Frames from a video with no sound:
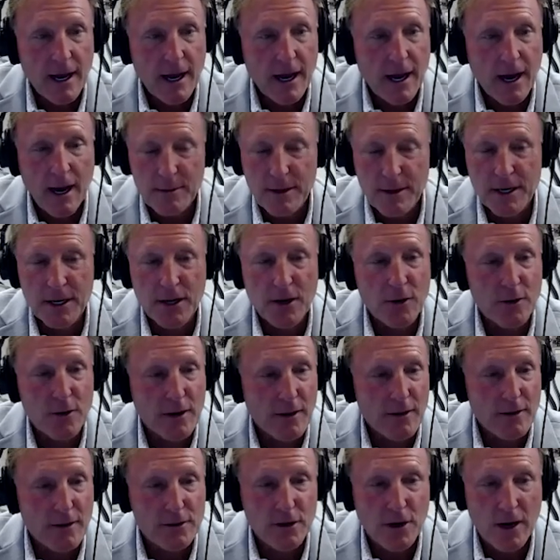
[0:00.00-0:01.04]
I'm going to go
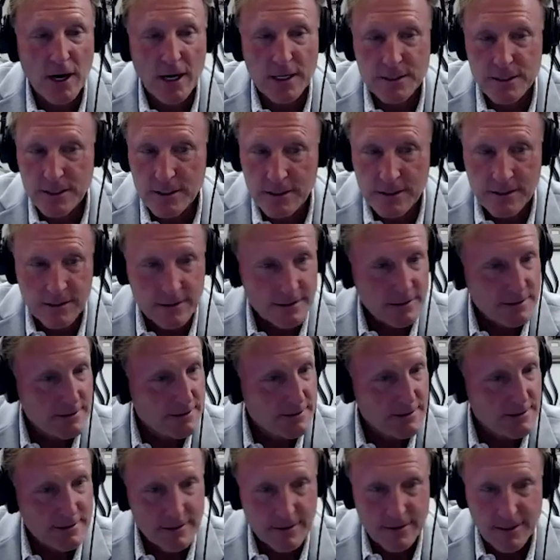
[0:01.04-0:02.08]
another direction.
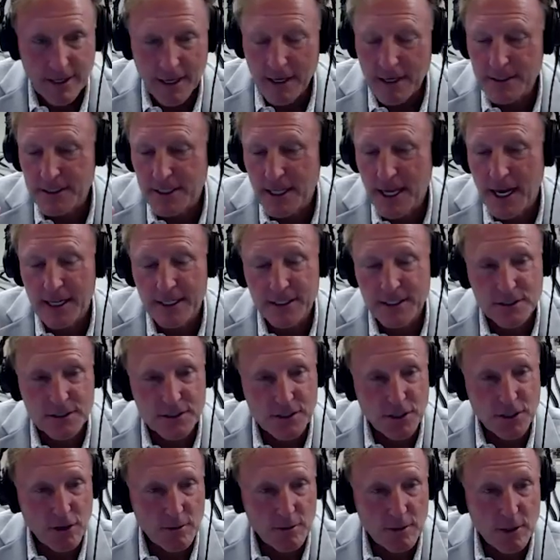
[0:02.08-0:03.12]
And it's that
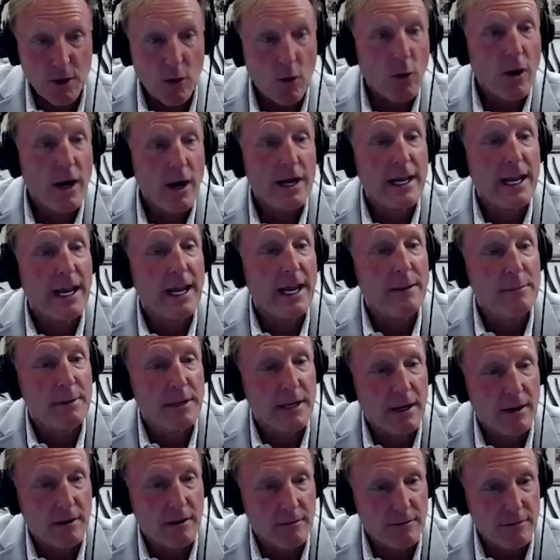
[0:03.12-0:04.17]
discernment, or I can be
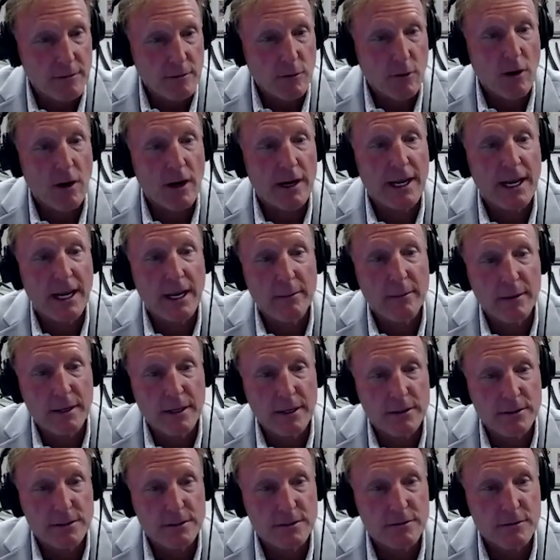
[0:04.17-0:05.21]
helpful, or I can be
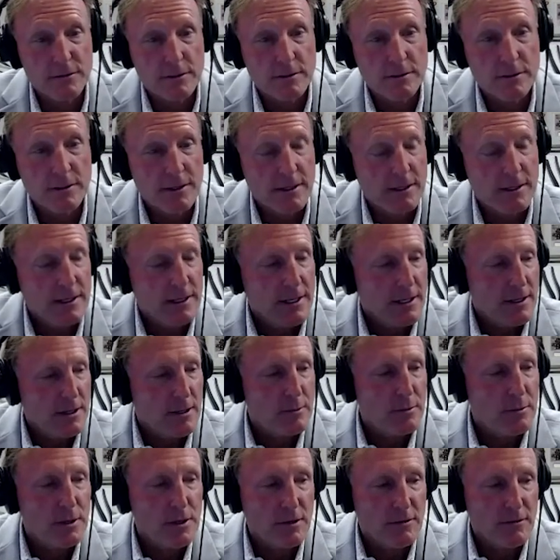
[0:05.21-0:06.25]
useful. The
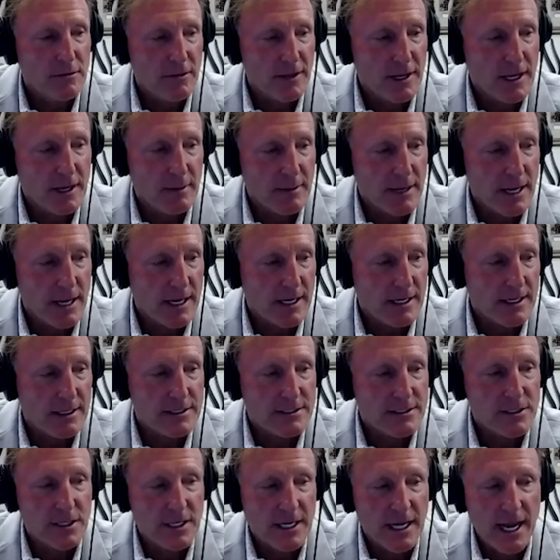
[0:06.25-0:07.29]
beautiful thing about it
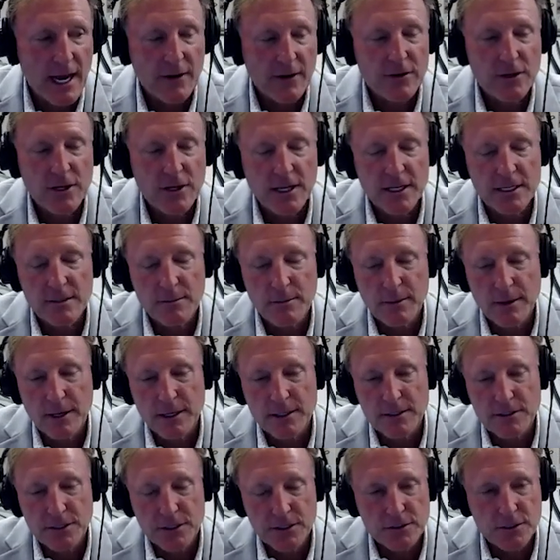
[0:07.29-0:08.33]
is now you get to pick and
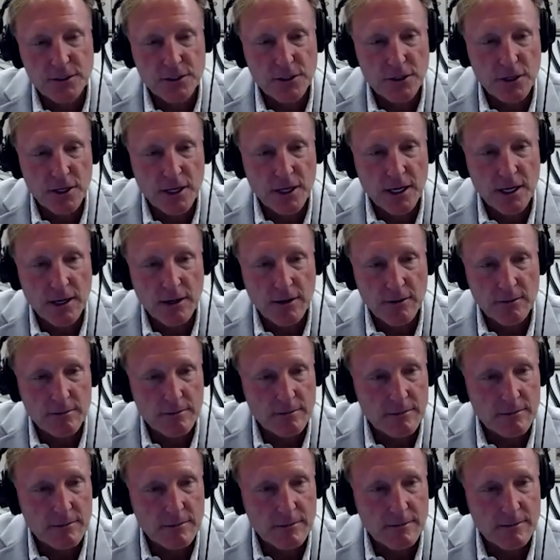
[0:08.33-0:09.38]
choose who you're going to help,
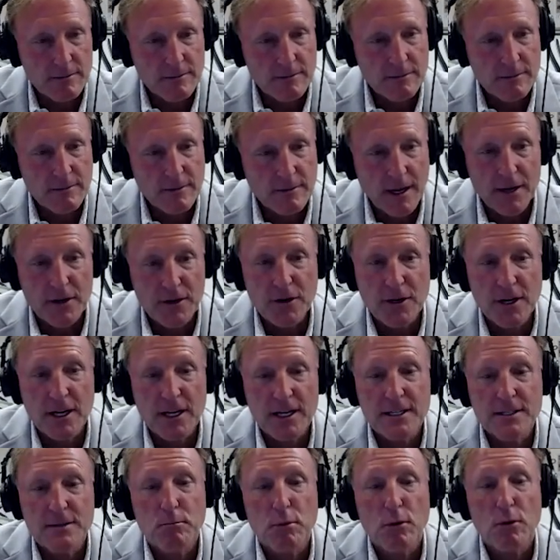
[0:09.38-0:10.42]
and you
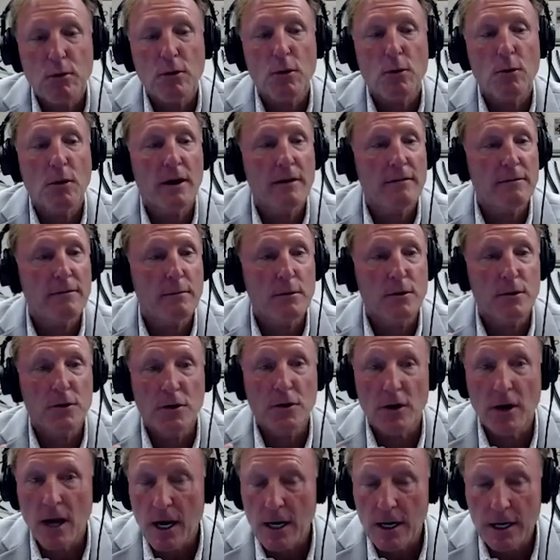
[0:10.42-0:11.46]
get to pull away from who you're
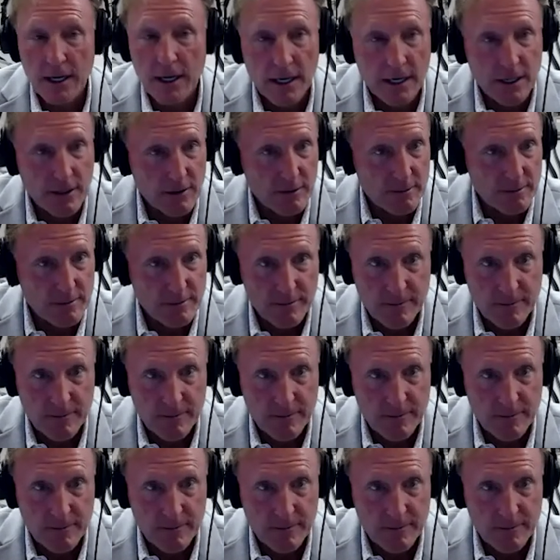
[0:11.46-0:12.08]
not going to help.